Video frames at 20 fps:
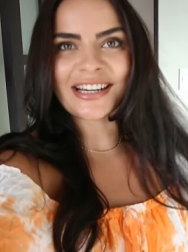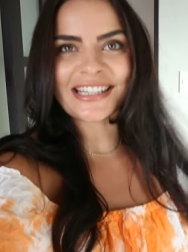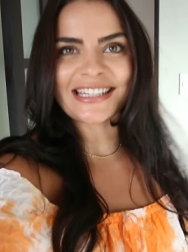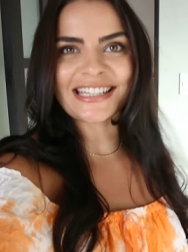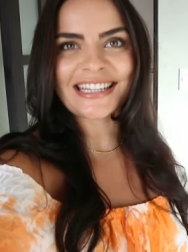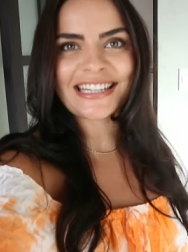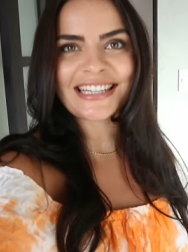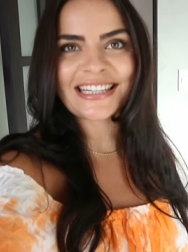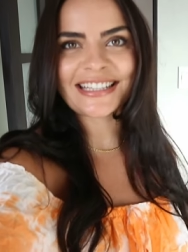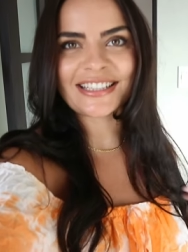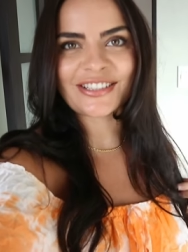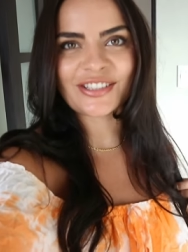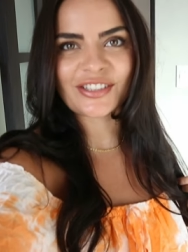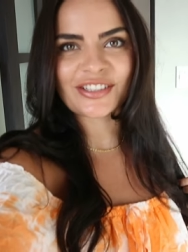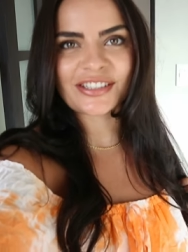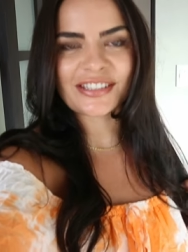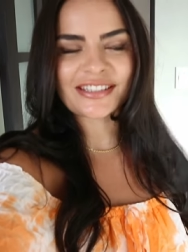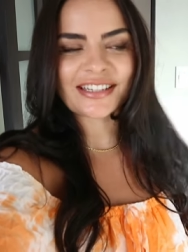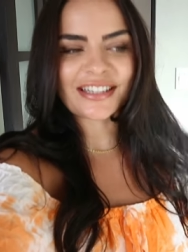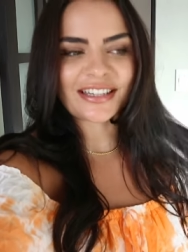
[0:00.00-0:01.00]

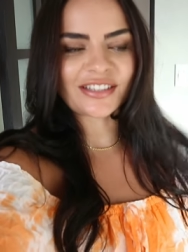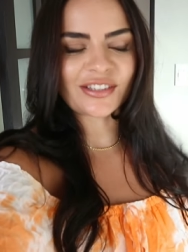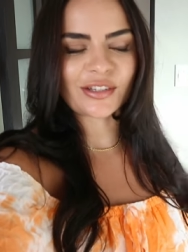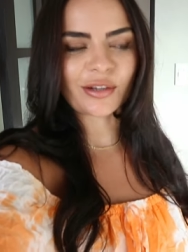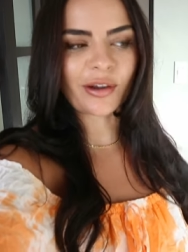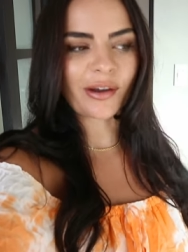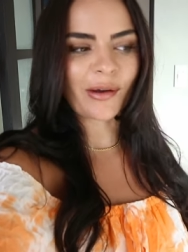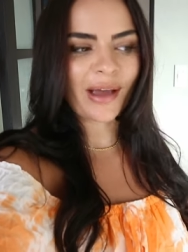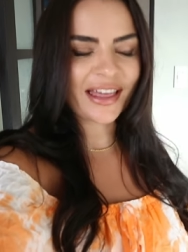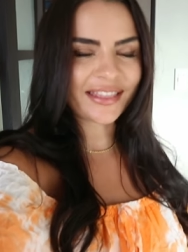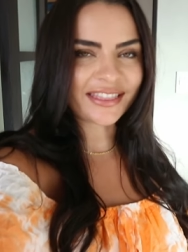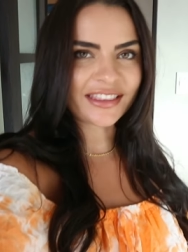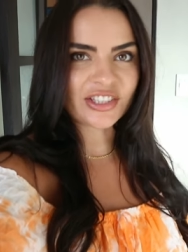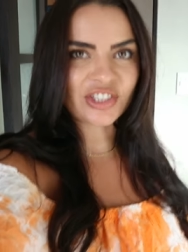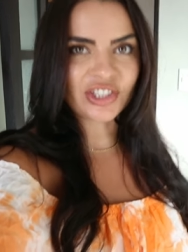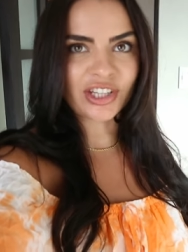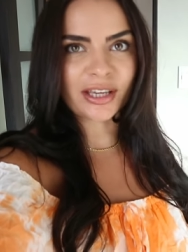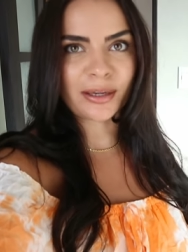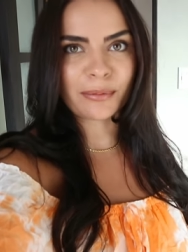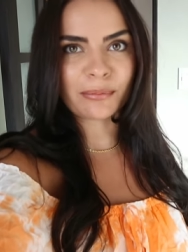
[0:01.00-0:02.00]
just so I had the
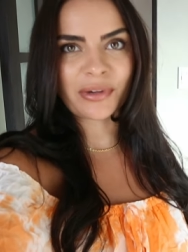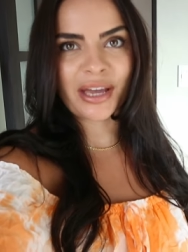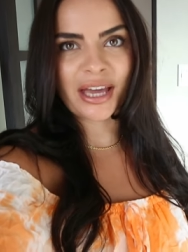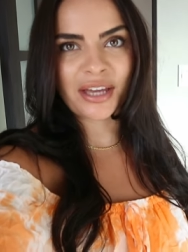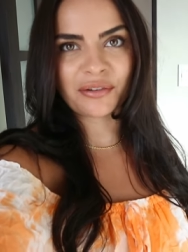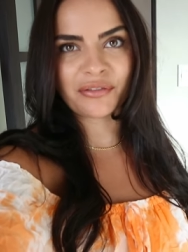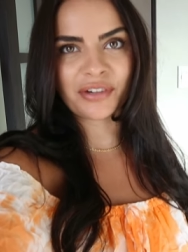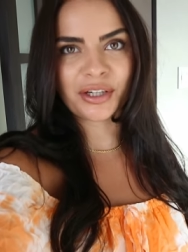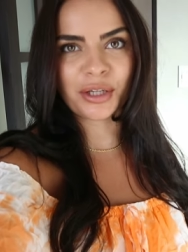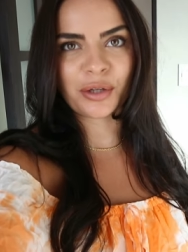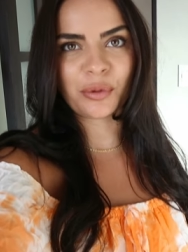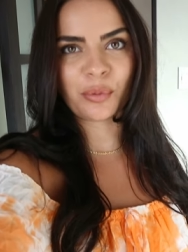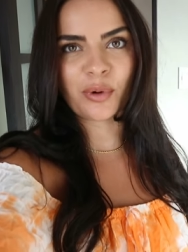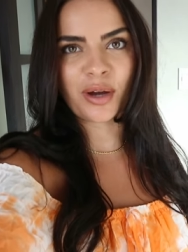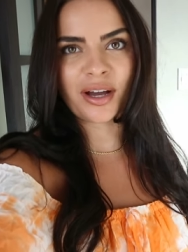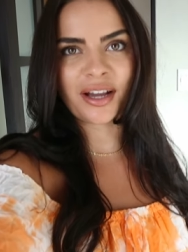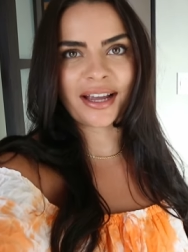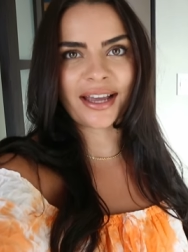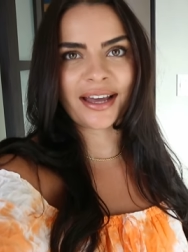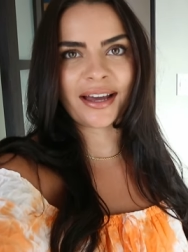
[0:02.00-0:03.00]
gym we had a really good
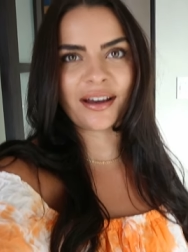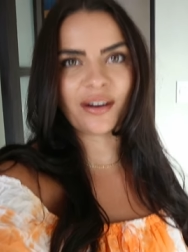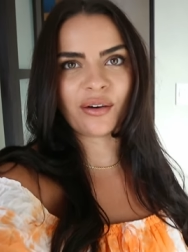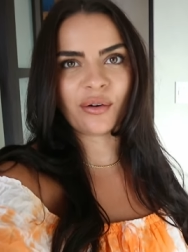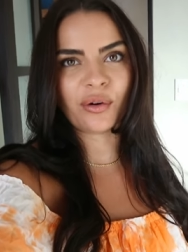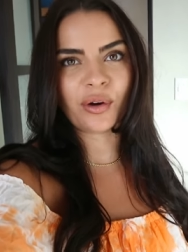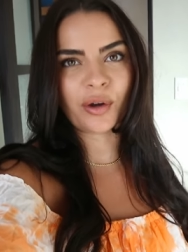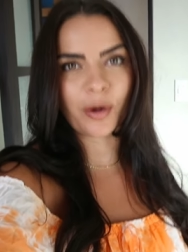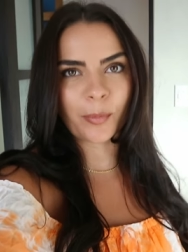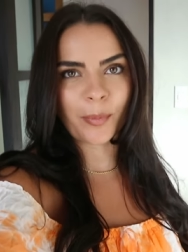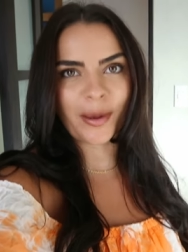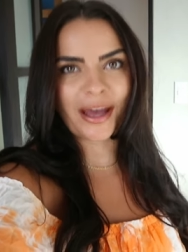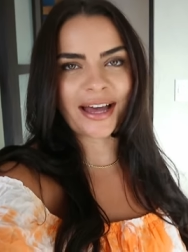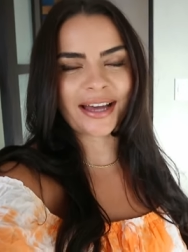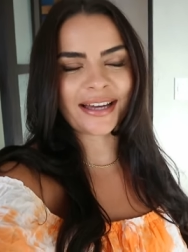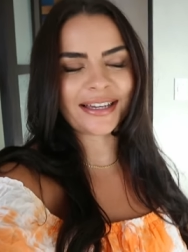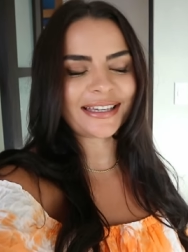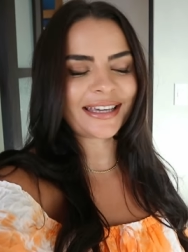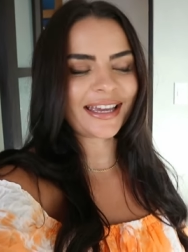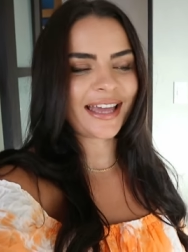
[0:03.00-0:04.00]
workout got
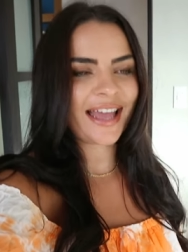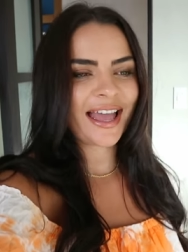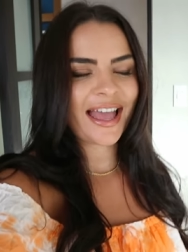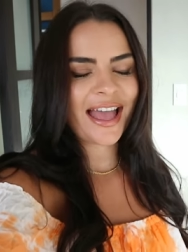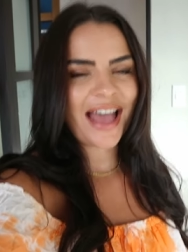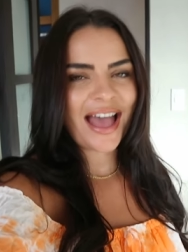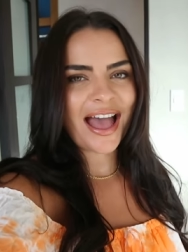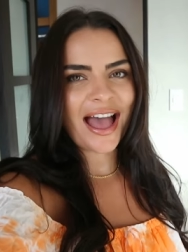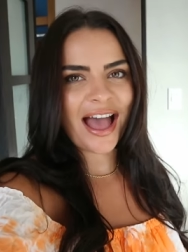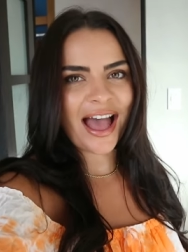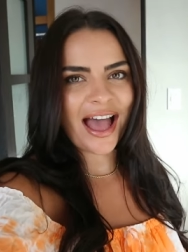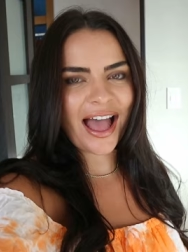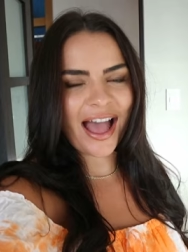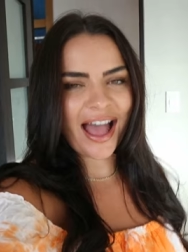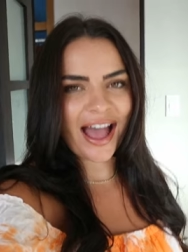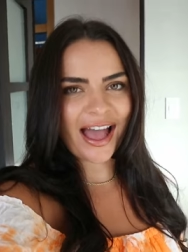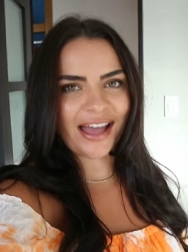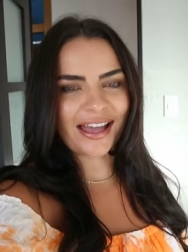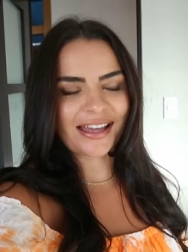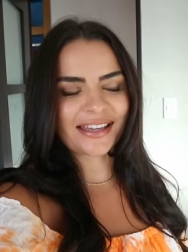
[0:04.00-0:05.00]
back
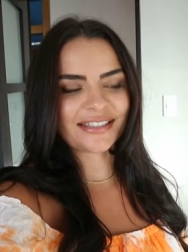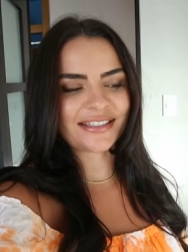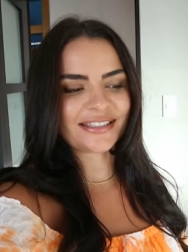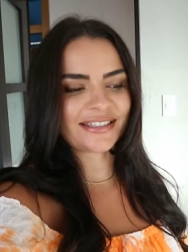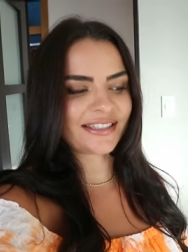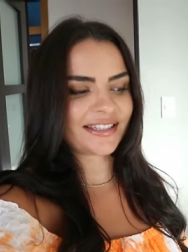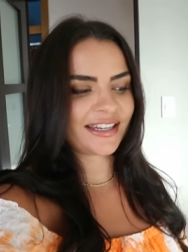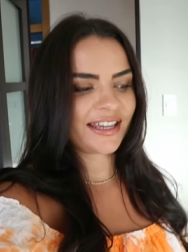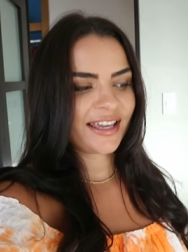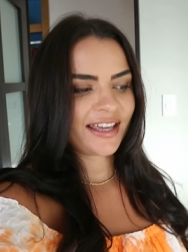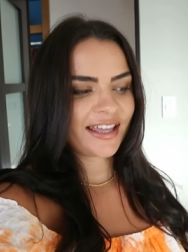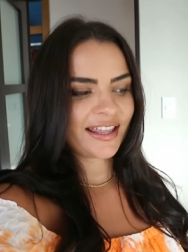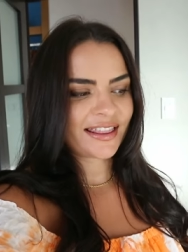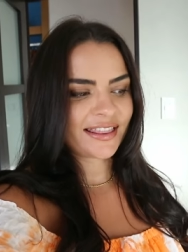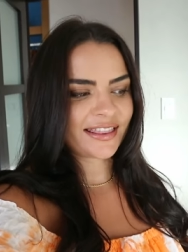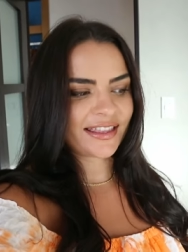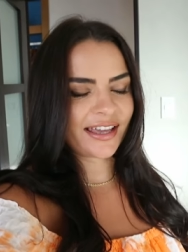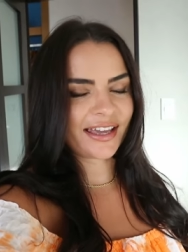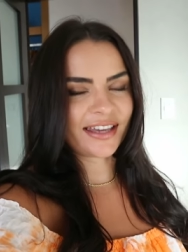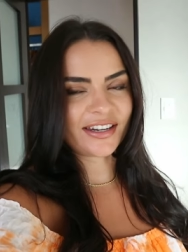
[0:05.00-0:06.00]
and
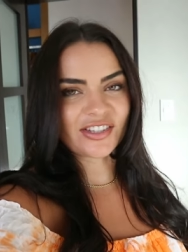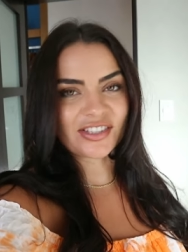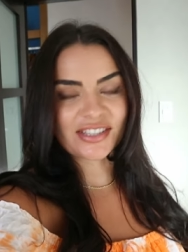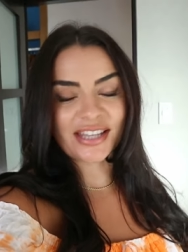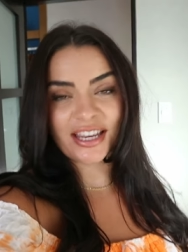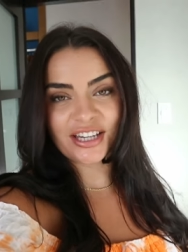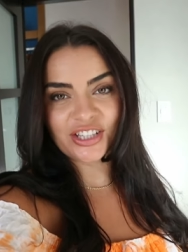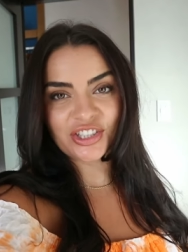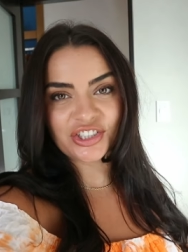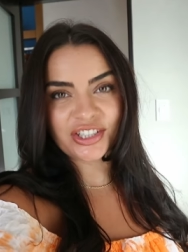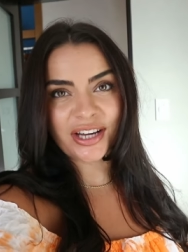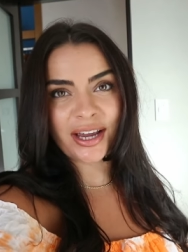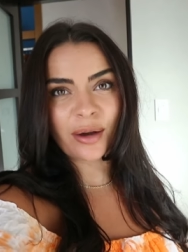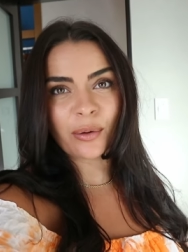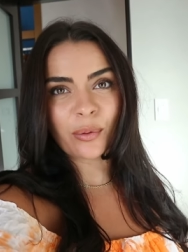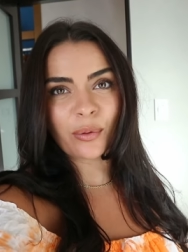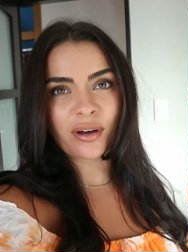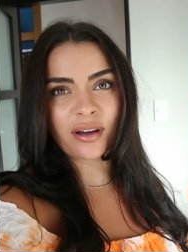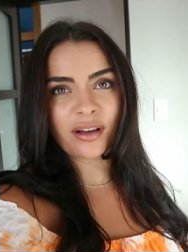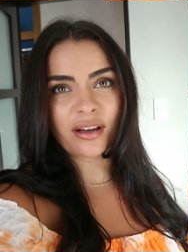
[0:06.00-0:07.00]
then just had a
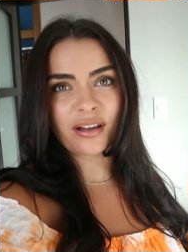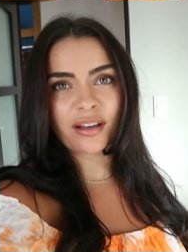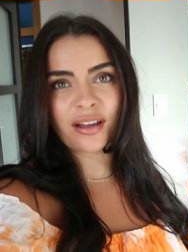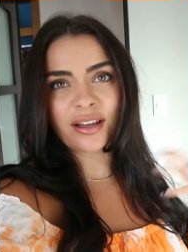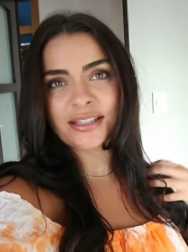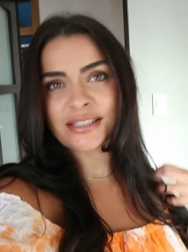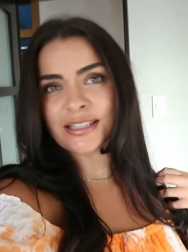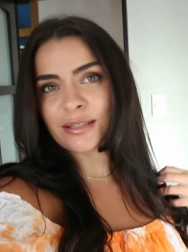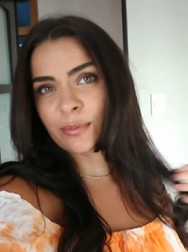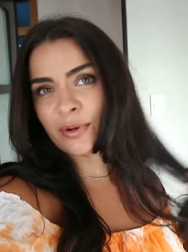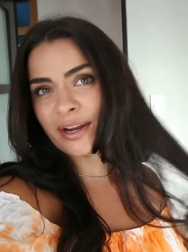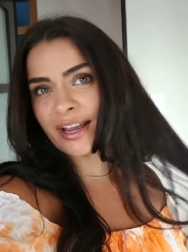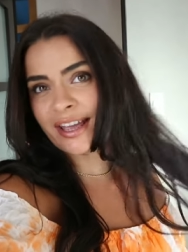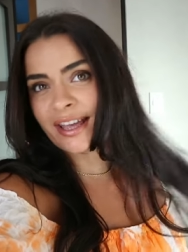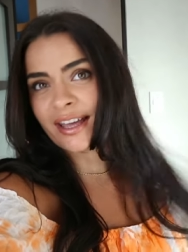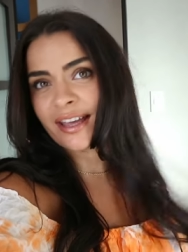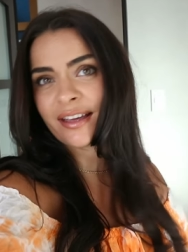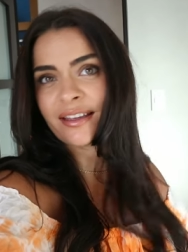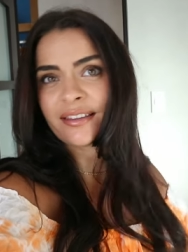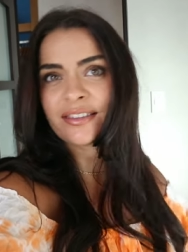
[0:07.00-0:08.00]
shower did my
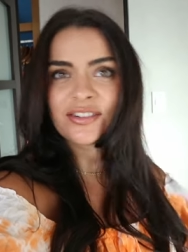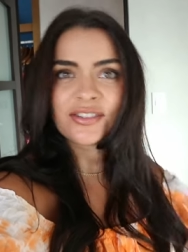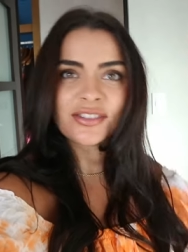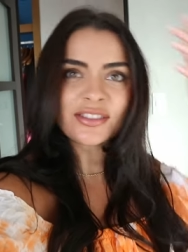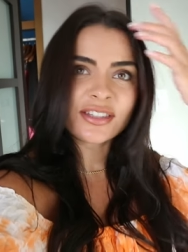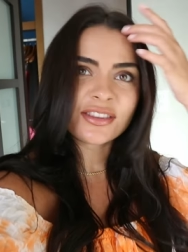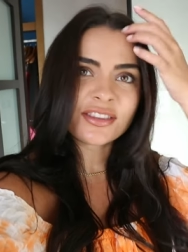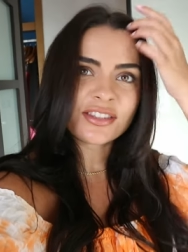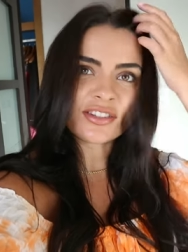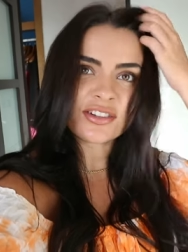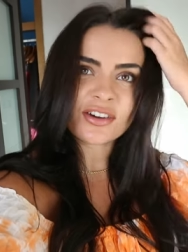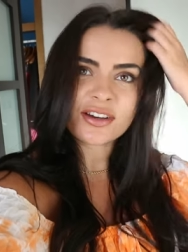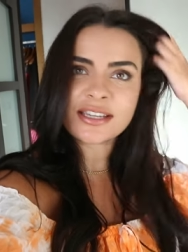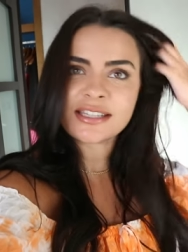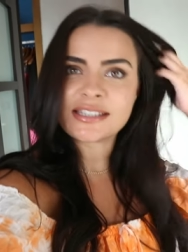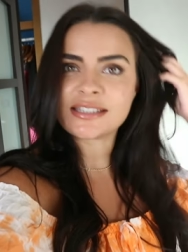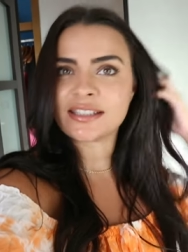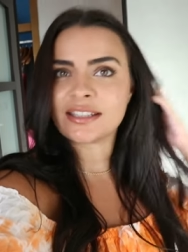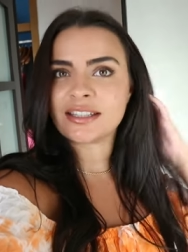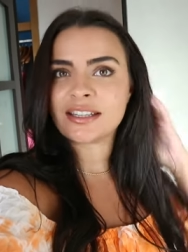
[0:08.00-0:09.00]
hair did the
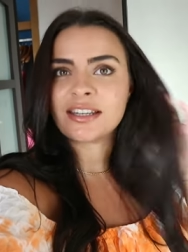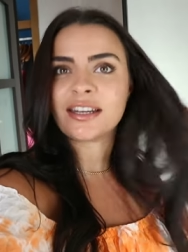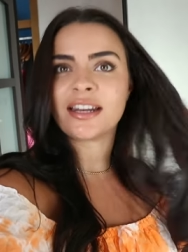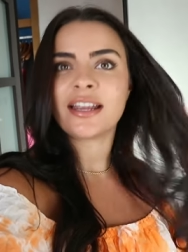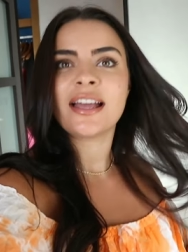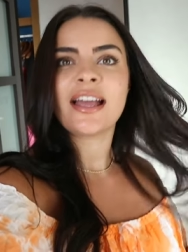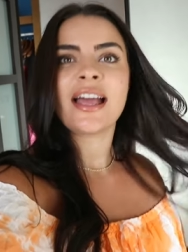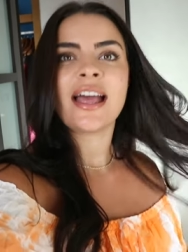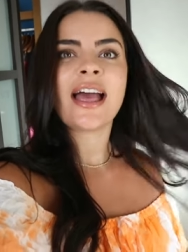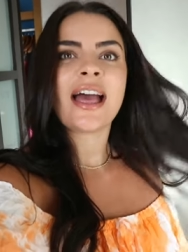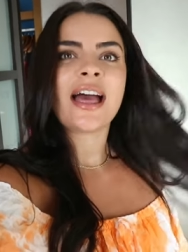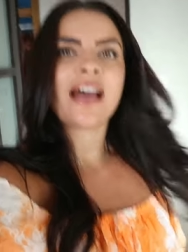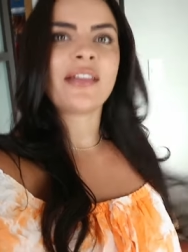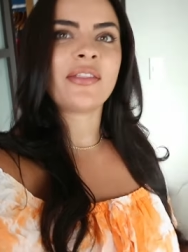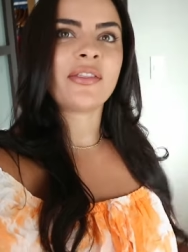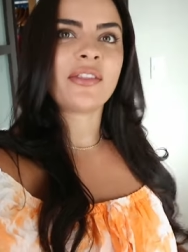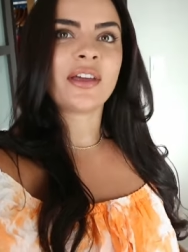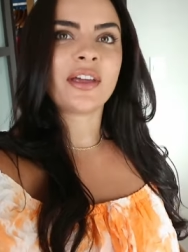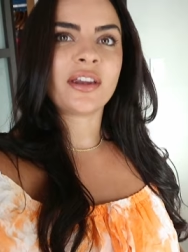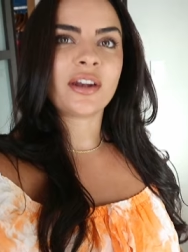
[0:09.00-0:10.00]
Dyson
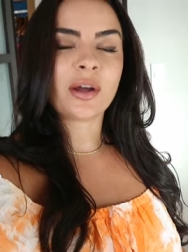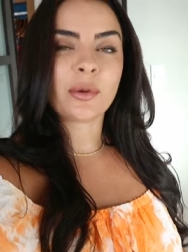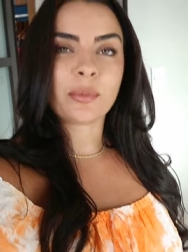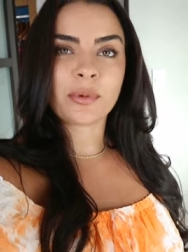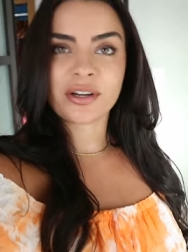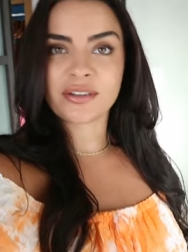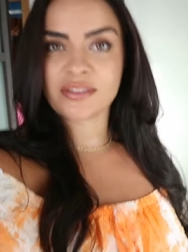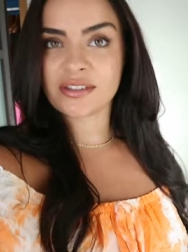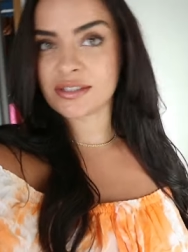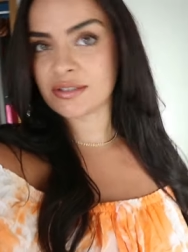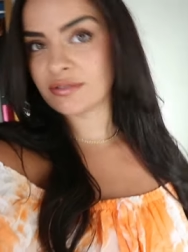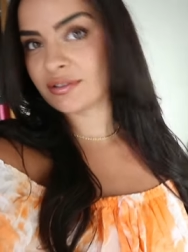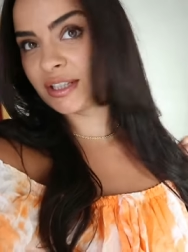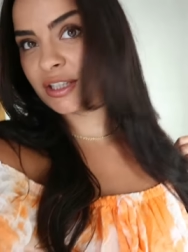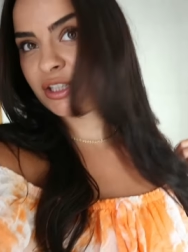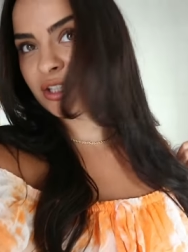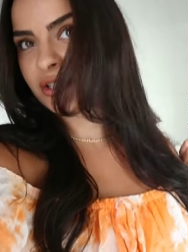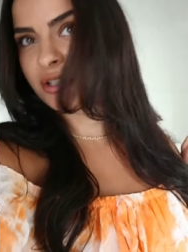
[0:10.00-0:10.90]
and then I'm wearing this really